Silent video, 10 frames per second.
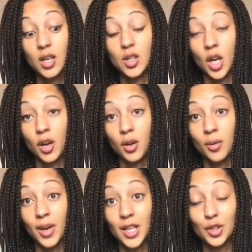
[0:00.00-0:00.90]

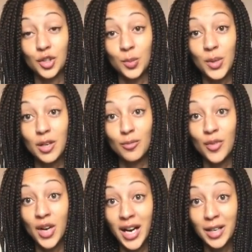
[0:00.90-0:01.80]
so it should be a
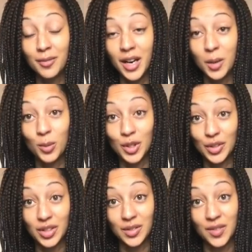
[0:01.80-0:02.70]
really really
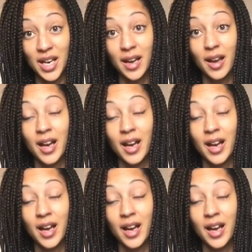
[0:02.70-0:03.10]
productive day